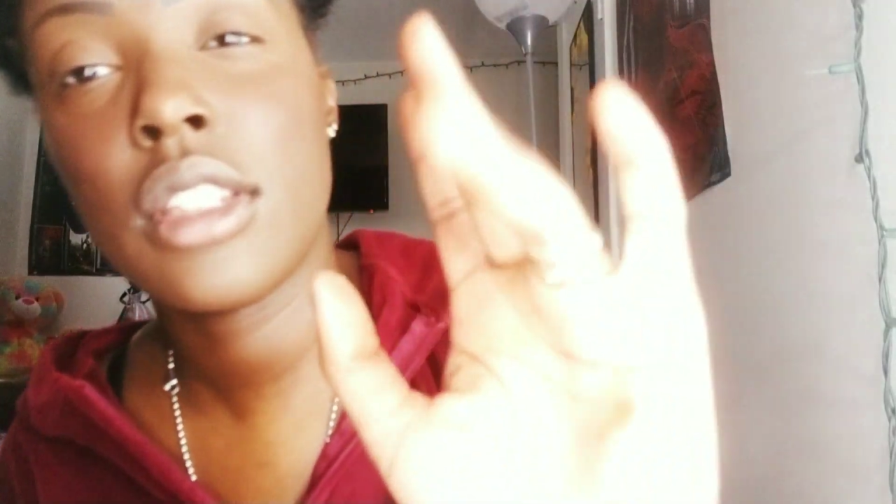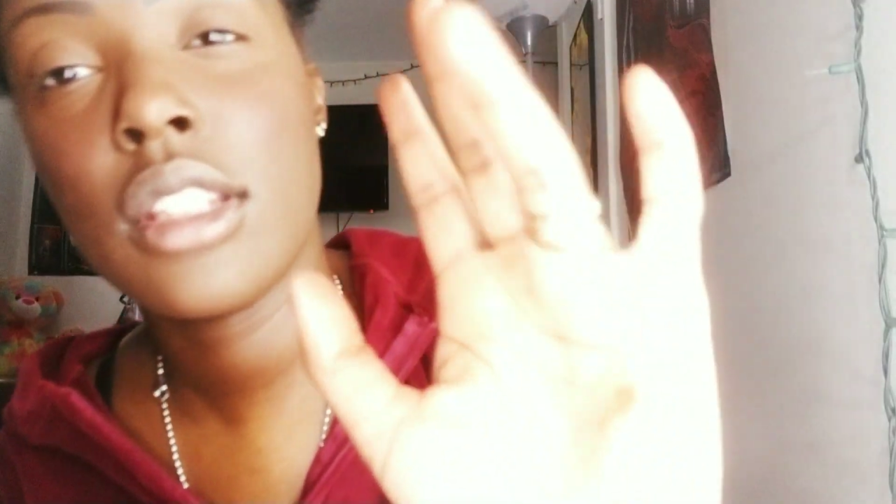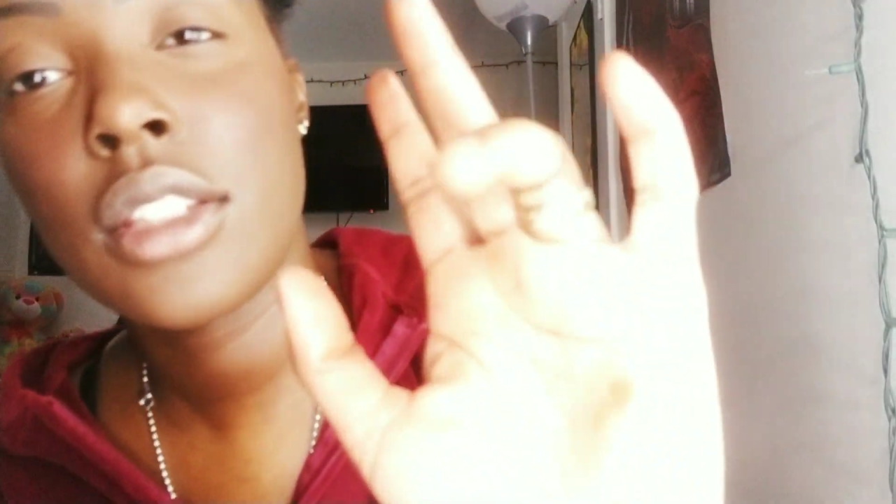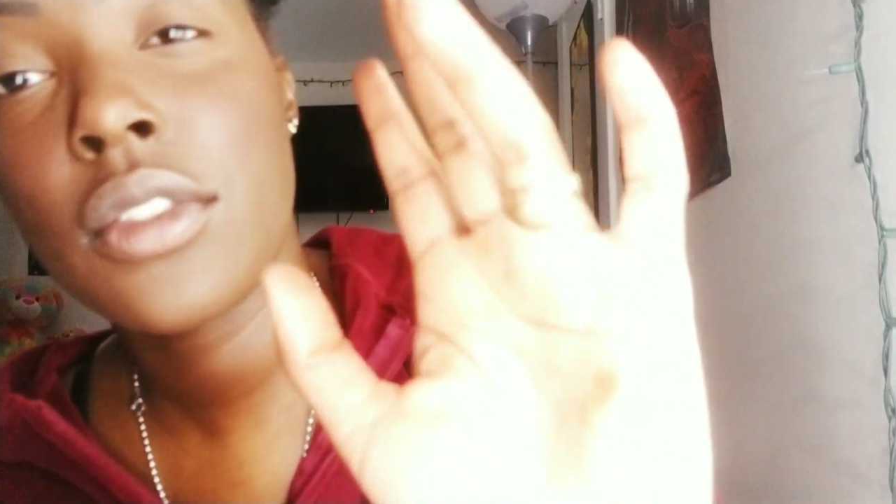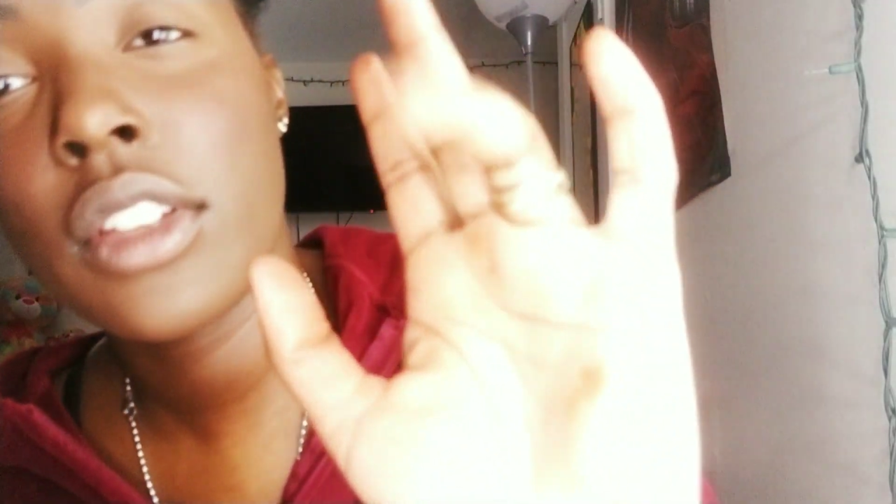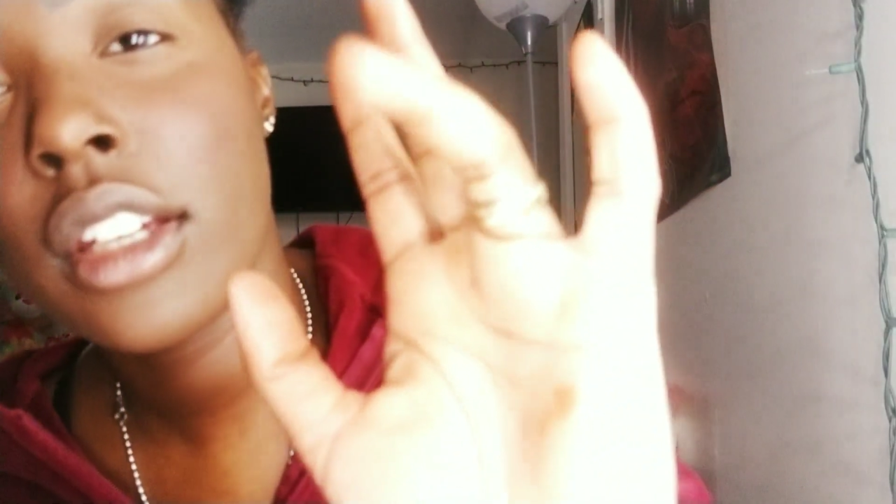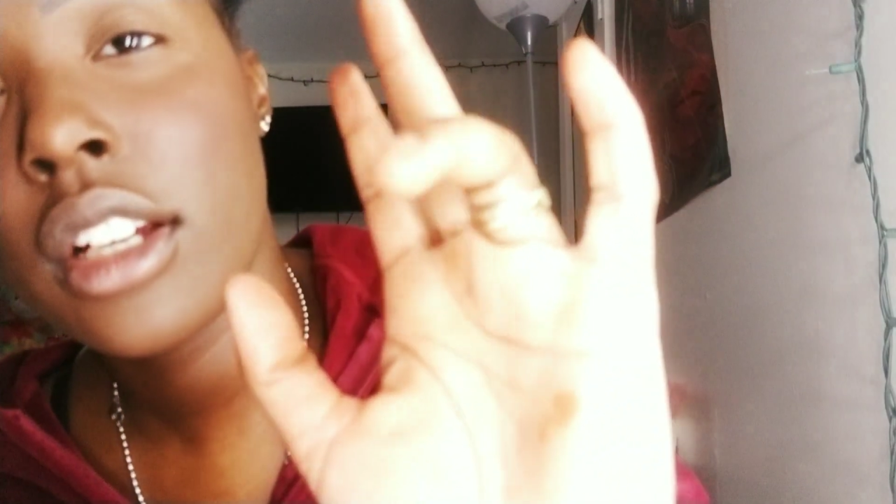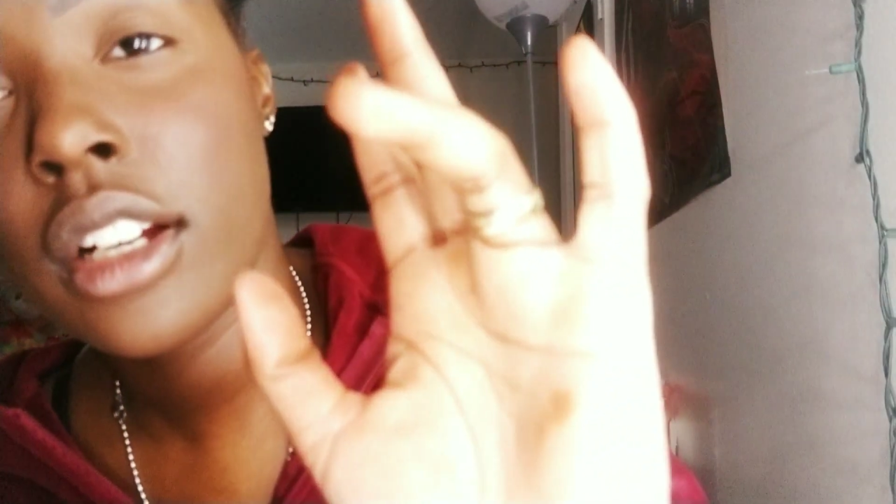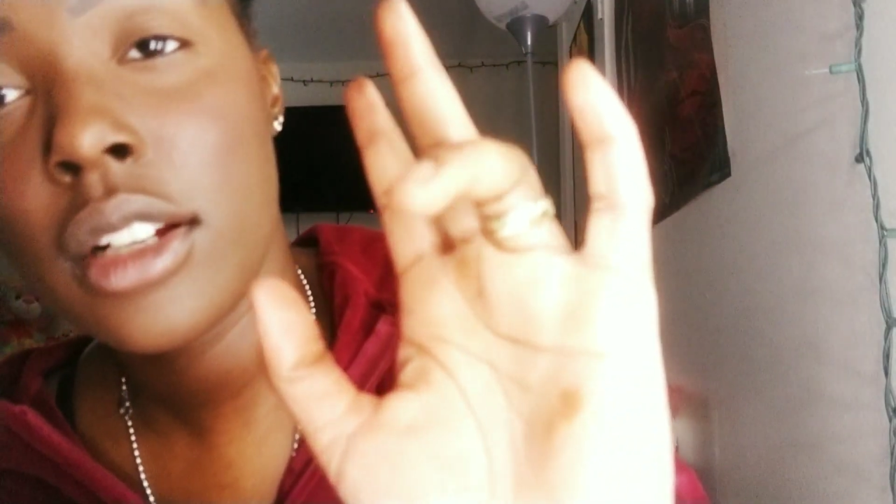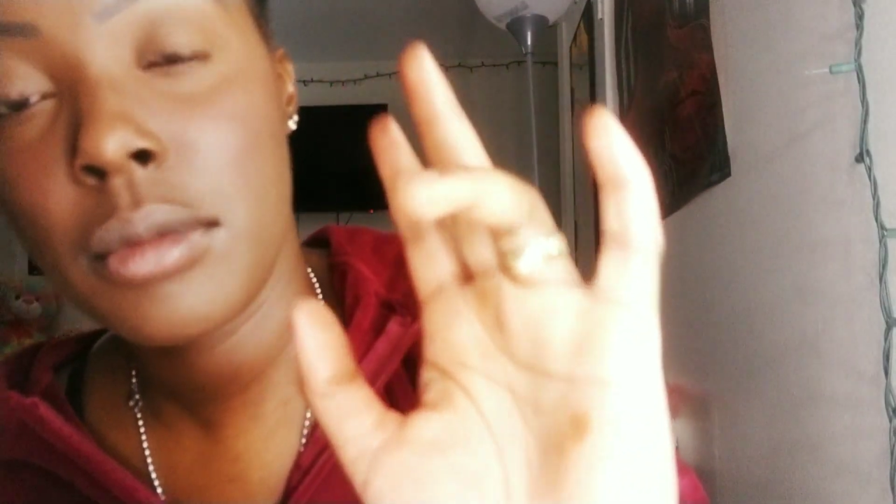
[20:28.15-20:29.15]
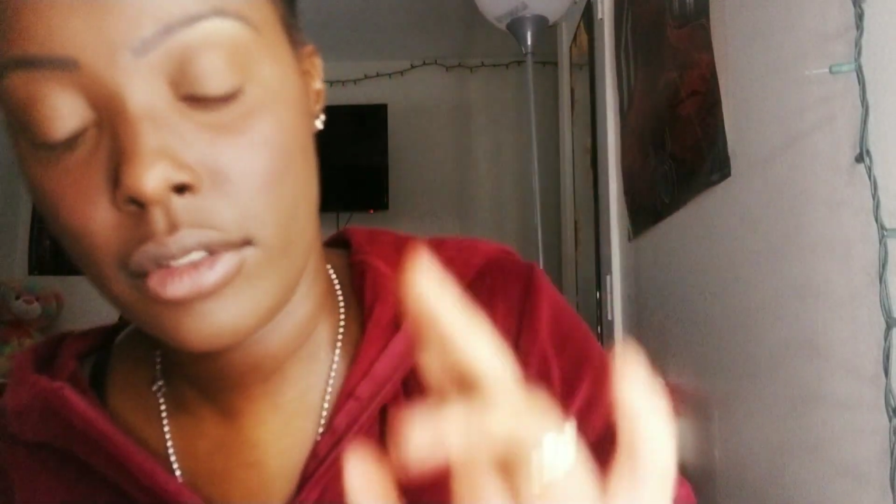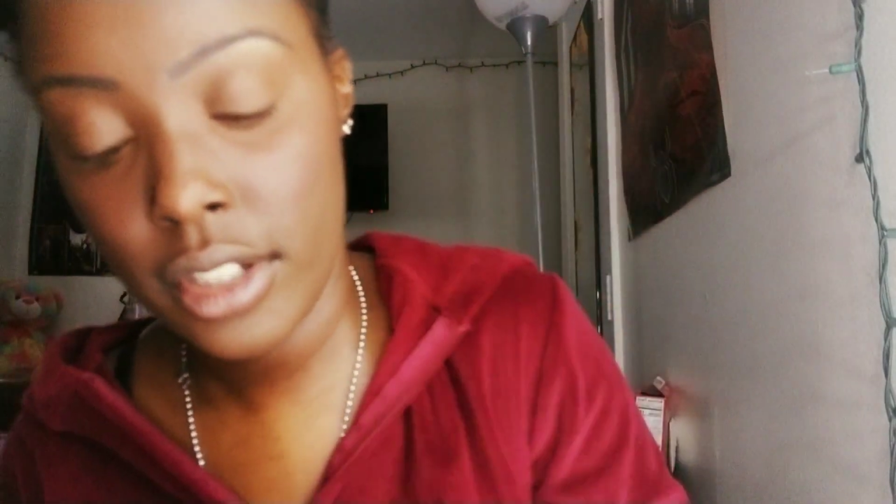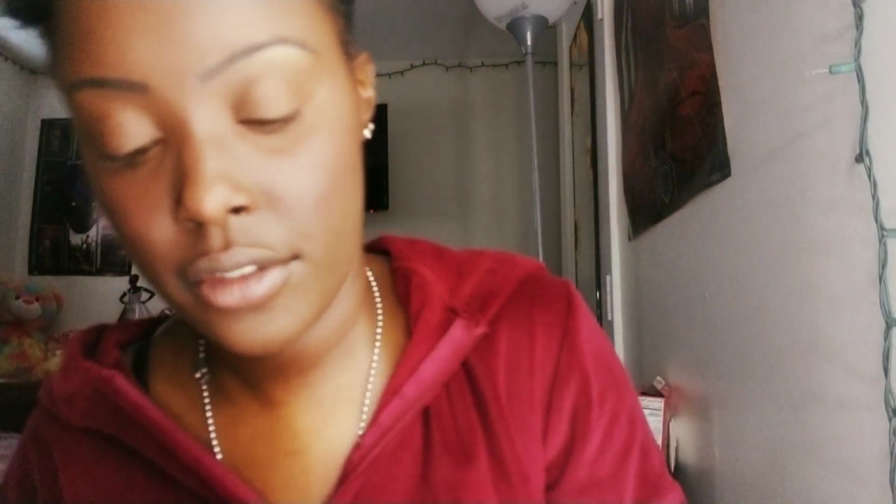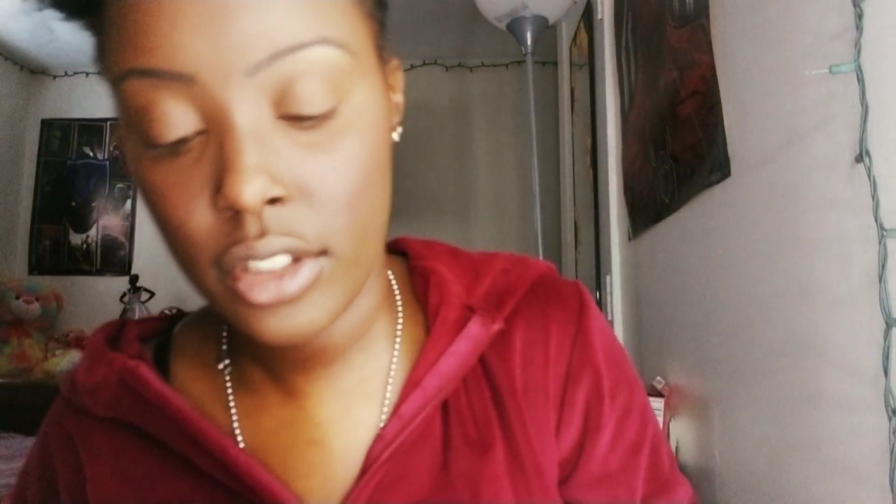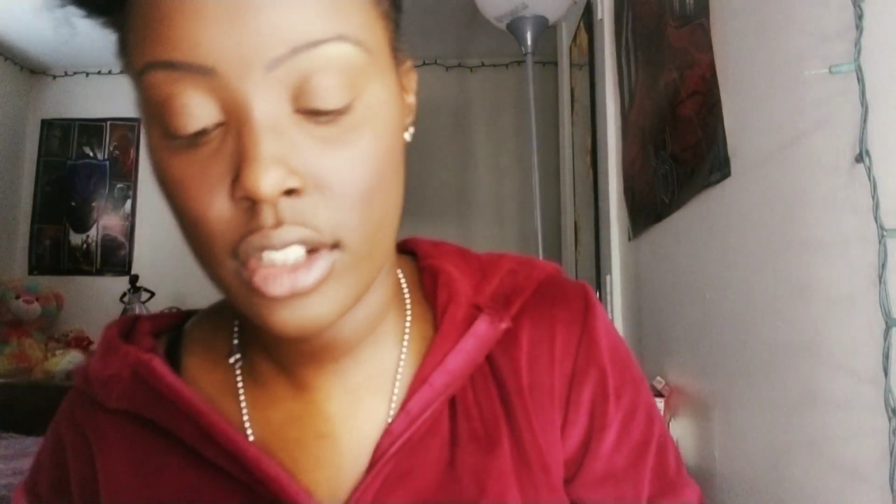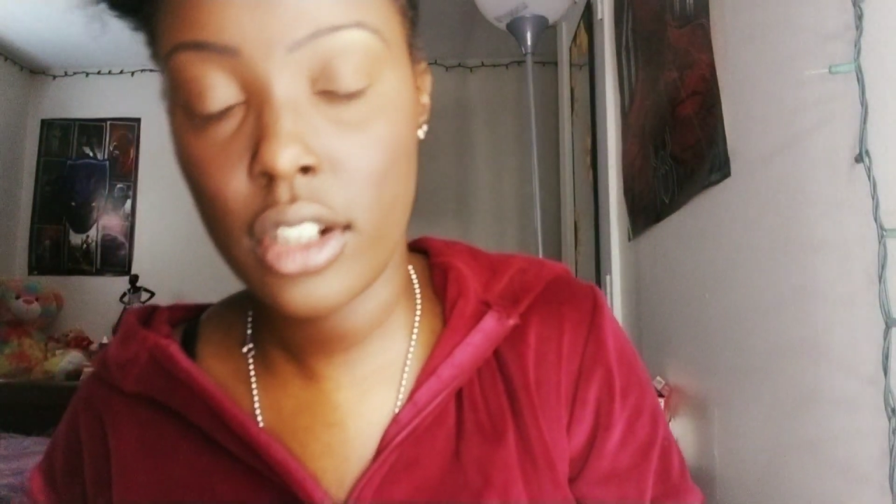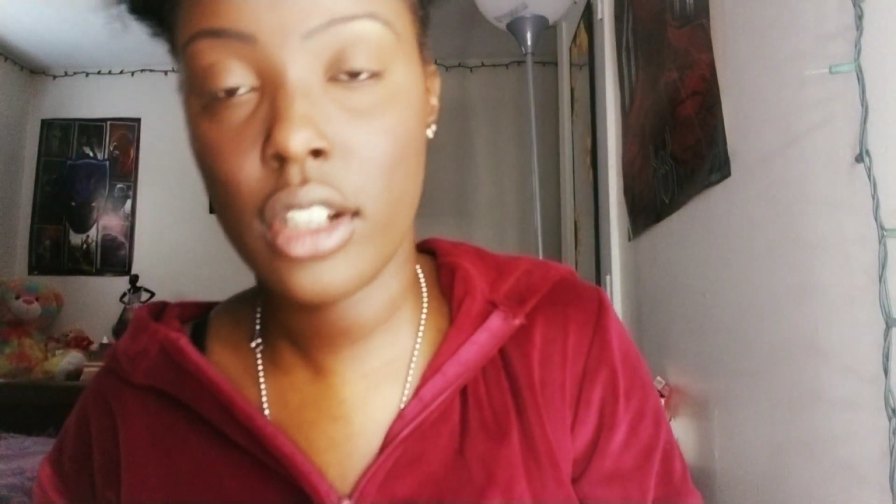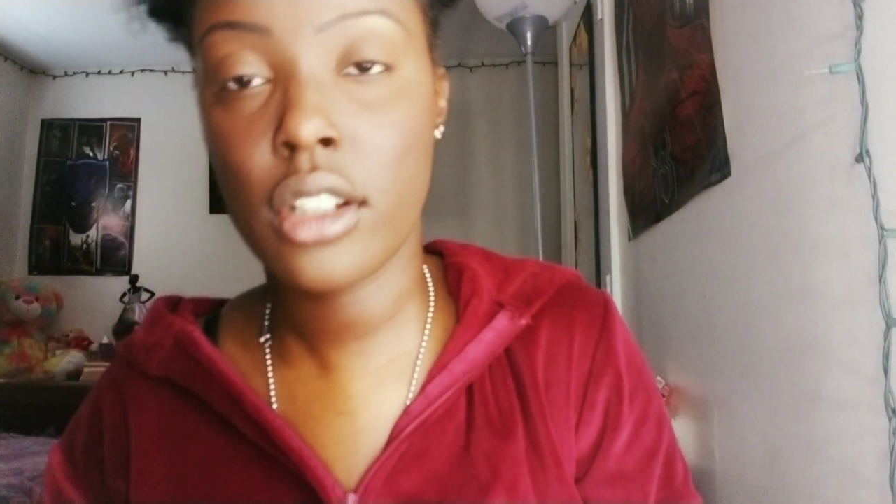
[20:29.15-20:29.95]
this finger, my ring finger.